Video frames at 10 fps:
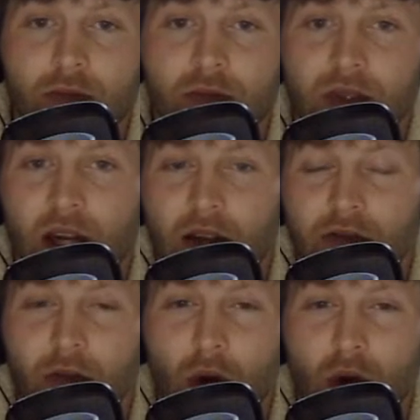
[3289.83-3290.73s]
kind of
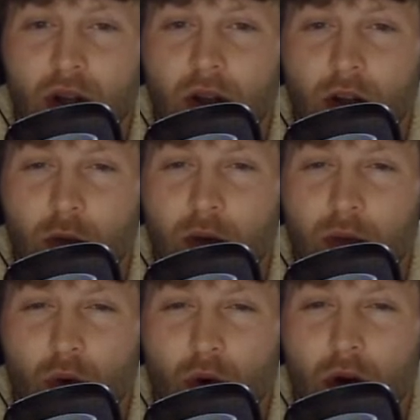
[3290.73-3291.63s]
demoted a little bit
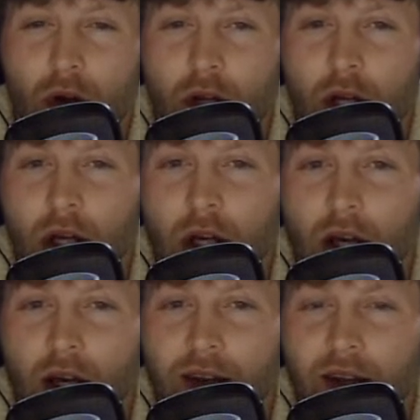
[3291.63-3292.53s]
more
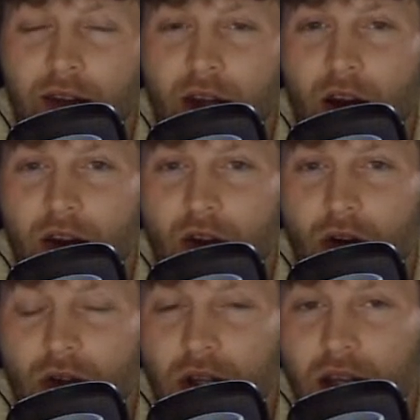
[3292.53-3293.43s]
now that they got Dalton
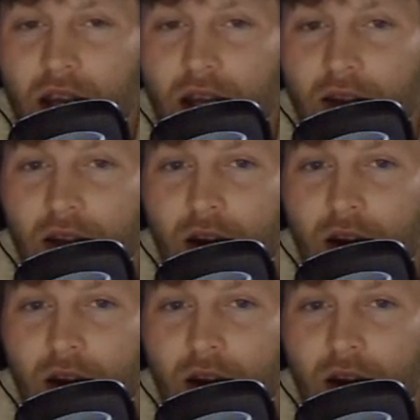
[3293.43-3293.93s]
Kincaid in there,